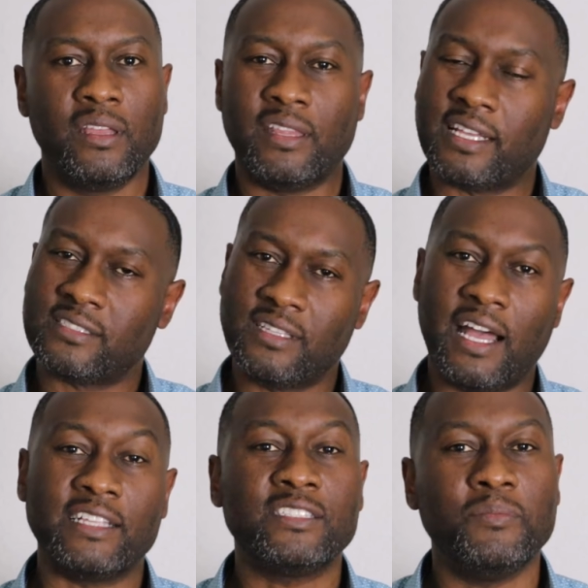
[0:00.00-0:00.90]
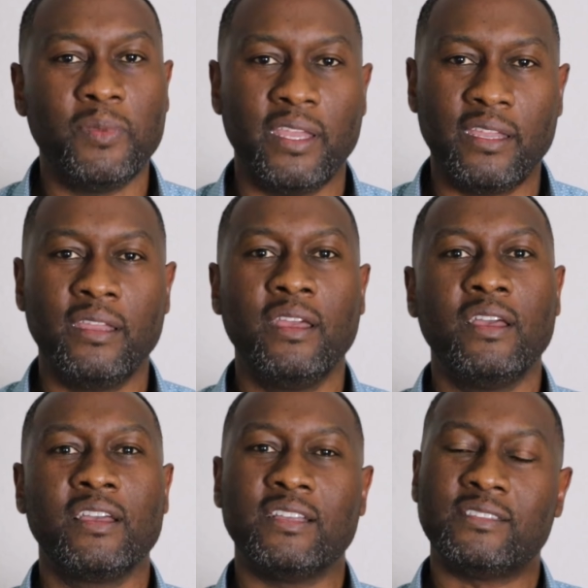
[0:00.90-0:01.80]
That's not, to me,
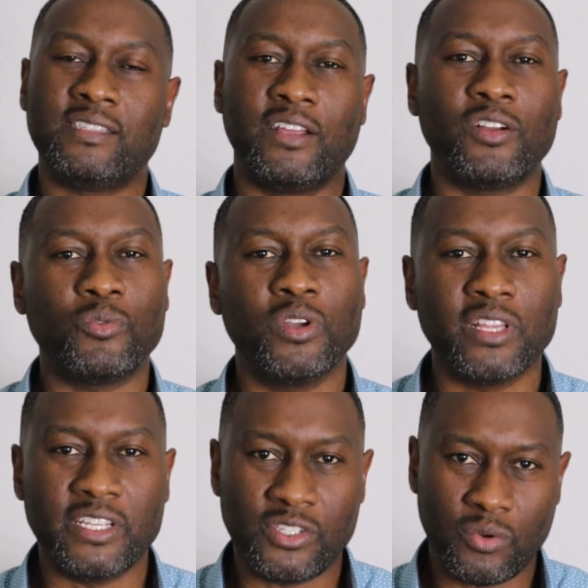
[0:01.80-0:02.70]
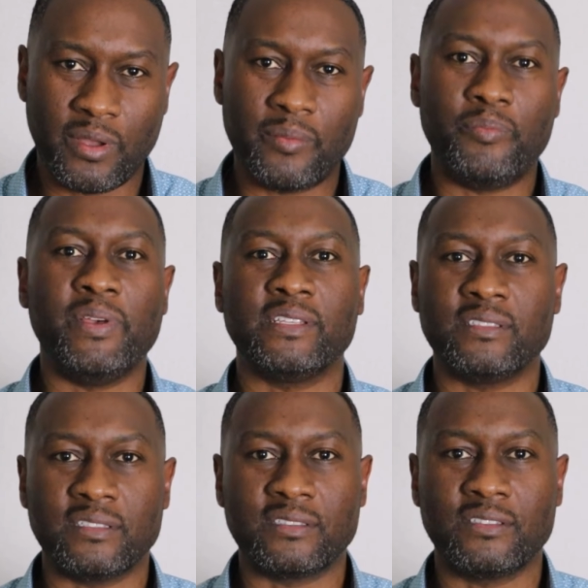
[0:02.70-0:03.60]
considered really doing
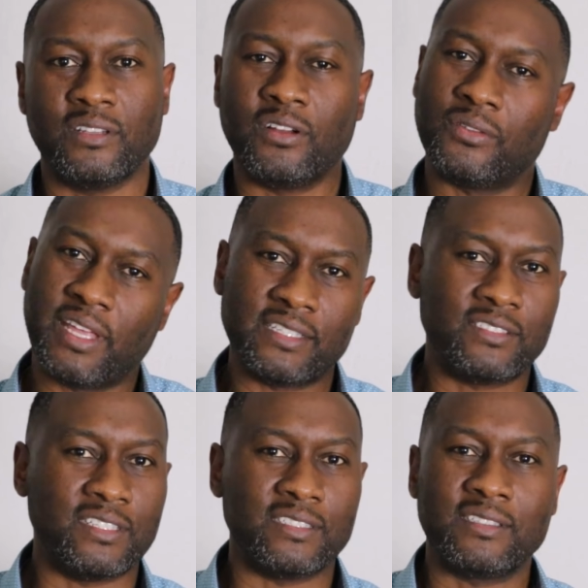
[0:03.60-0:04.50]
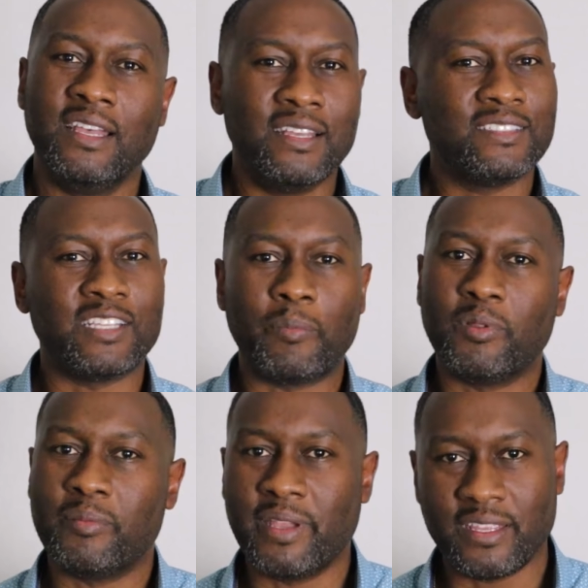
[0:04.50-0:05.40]
business. That's just
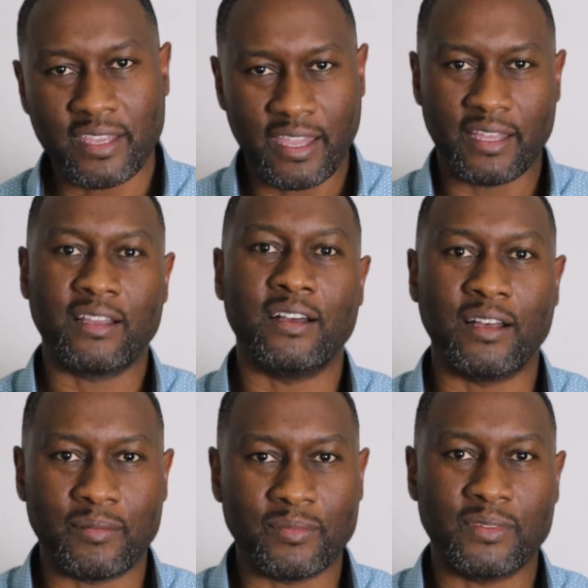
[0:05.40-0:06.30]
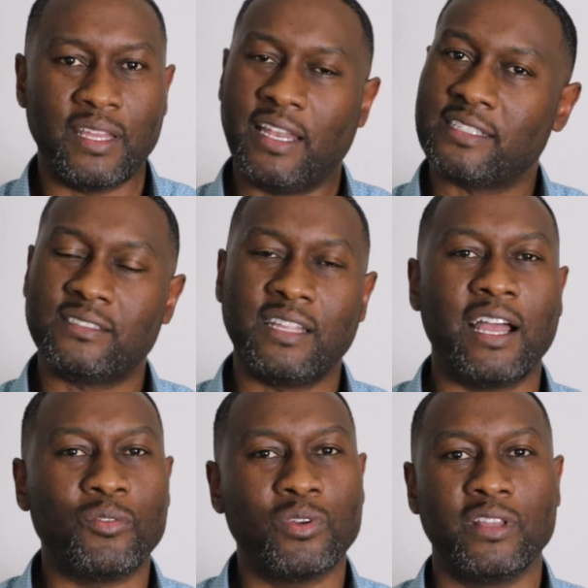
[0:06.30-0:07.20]
supplement your income. And that's
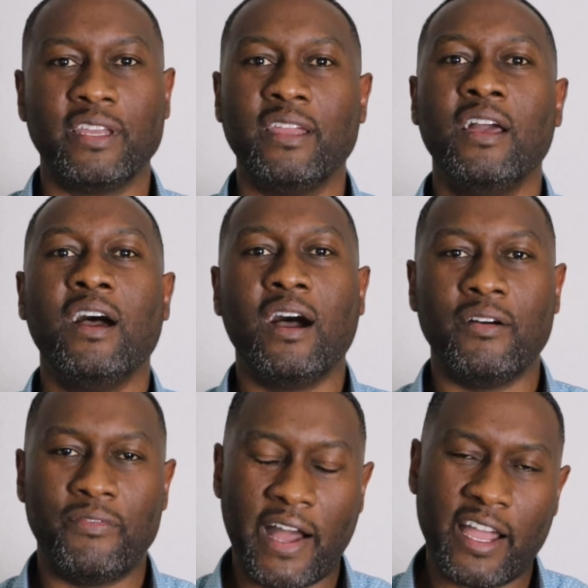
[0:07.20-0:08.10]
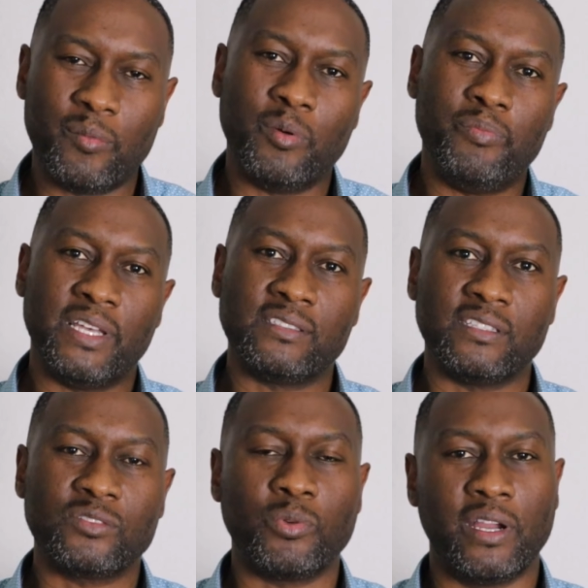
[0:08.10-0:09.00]
not really a viable
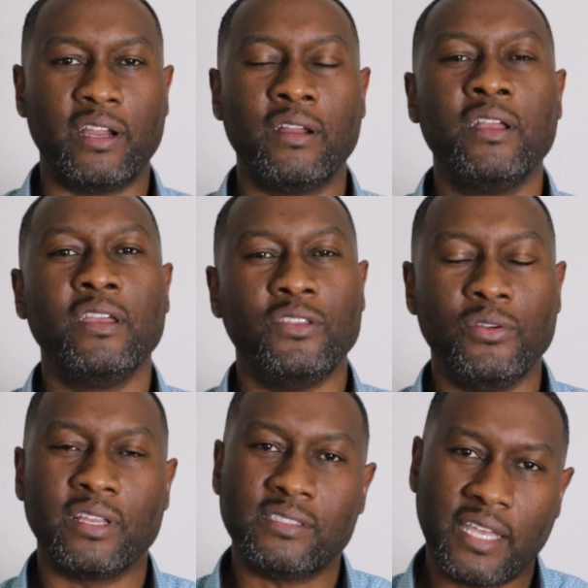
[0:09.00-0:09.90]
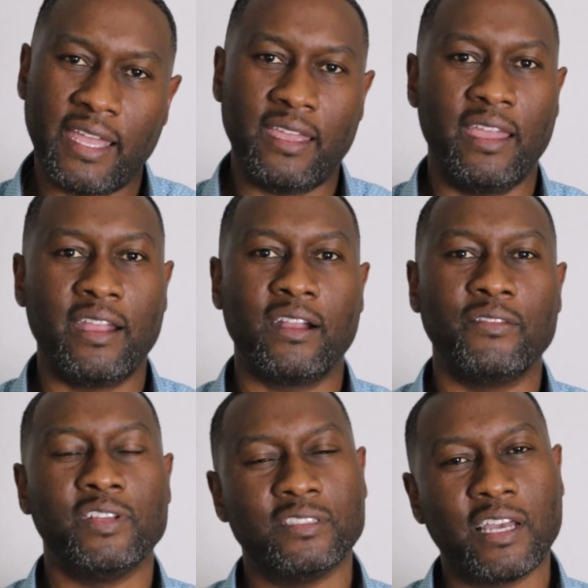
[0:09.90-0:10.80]
business where you can take care
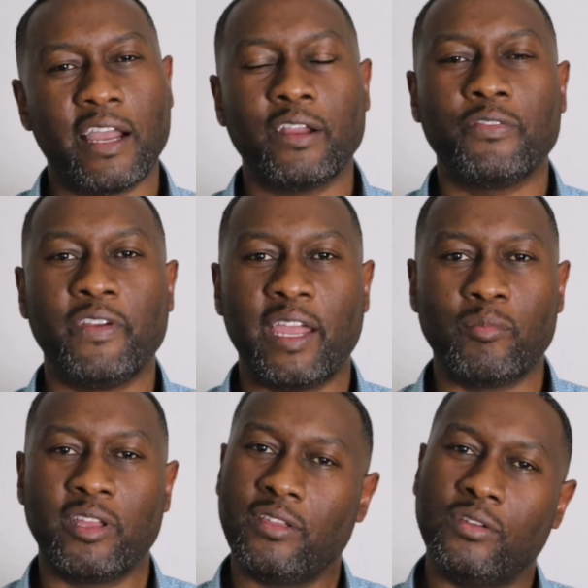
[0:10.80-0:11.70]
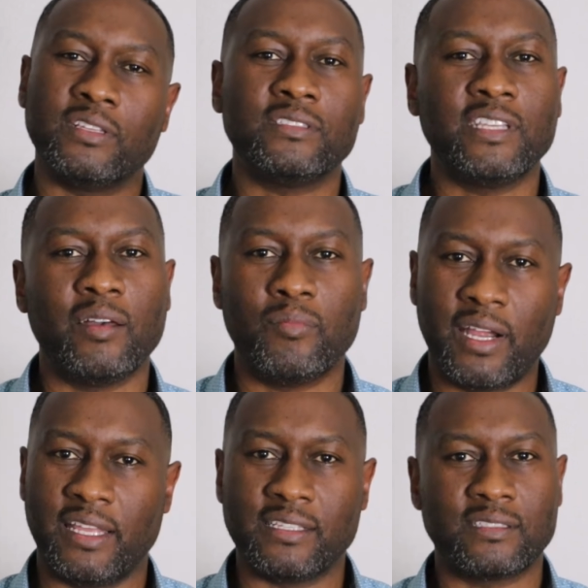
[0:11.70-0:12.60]
of an entire family and you can set
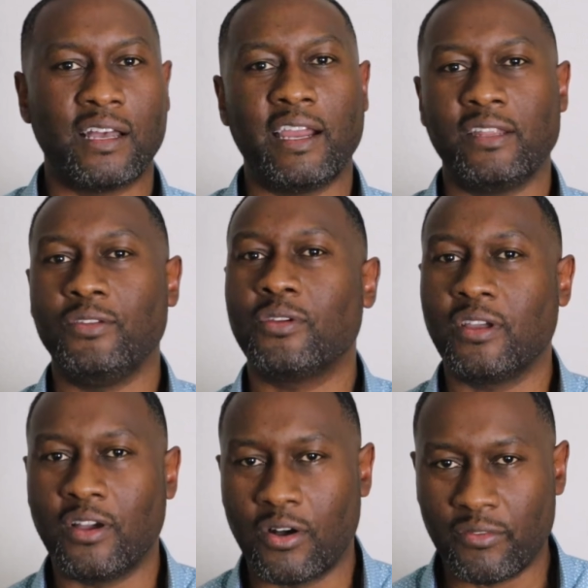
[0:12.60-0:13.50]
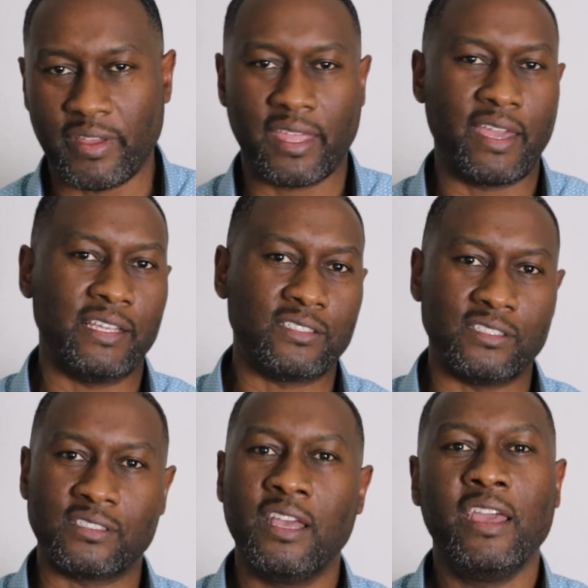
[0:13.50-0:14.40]
money aside and you can go on vacations